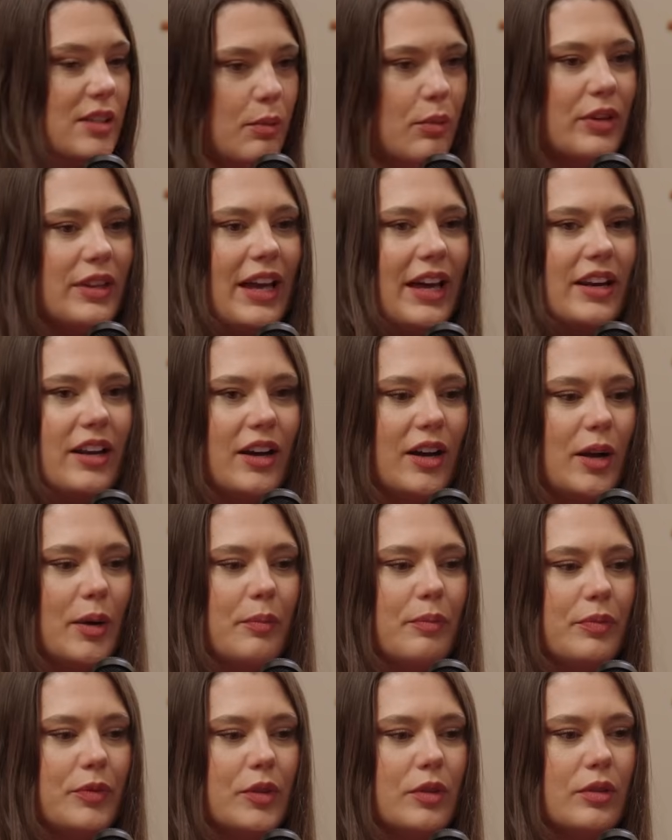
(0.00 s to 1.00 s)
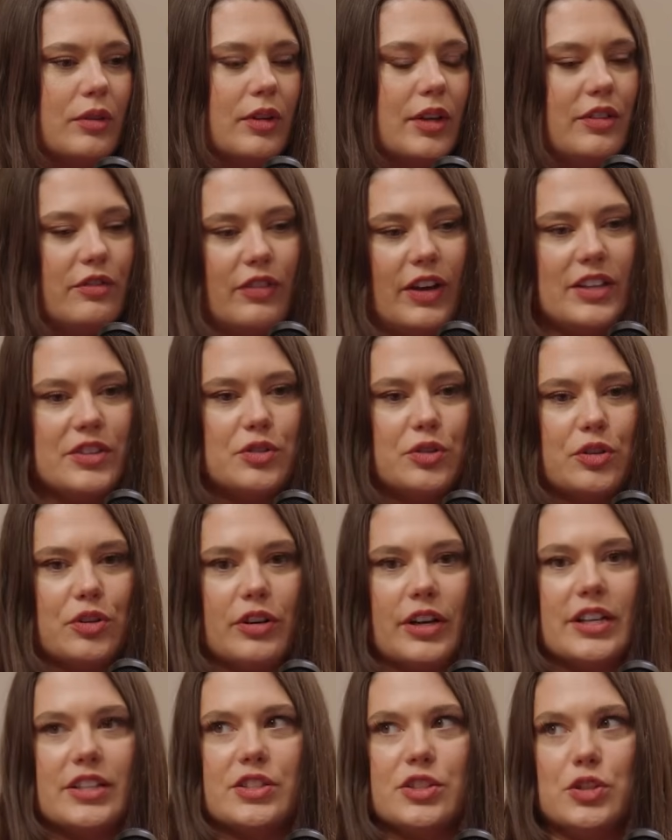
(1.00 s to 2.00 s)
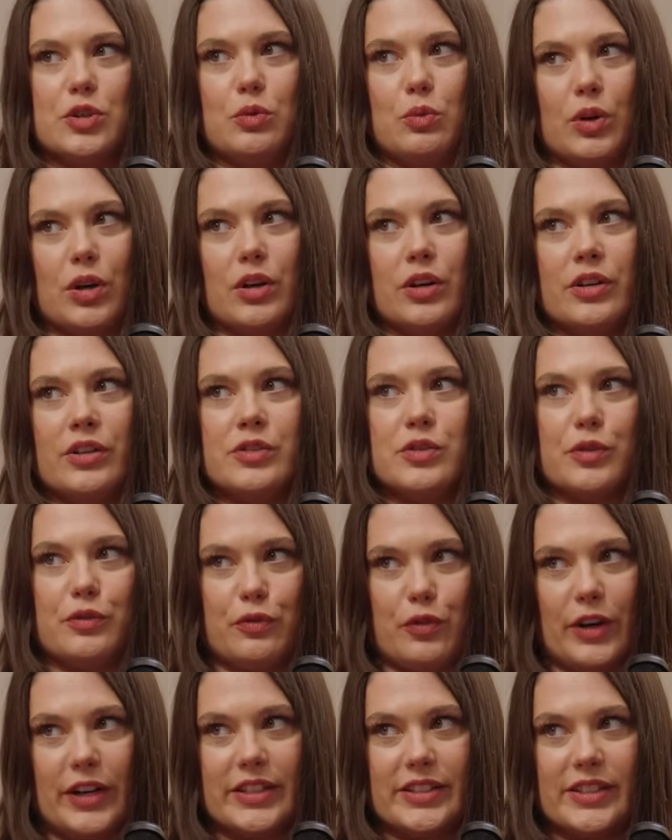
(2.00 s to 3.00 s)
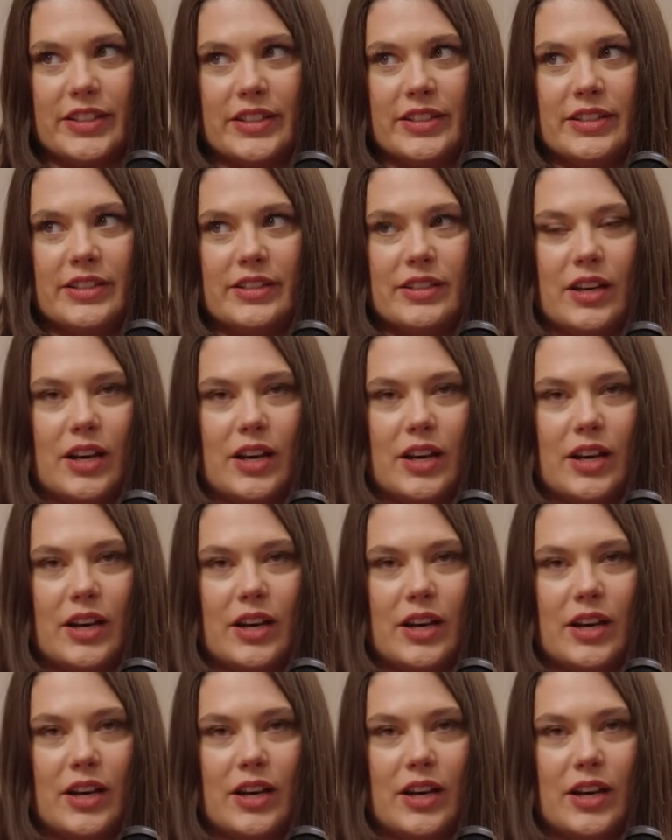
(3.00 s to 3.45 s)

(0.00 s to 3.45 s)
someone that invents or creates new words or phrases.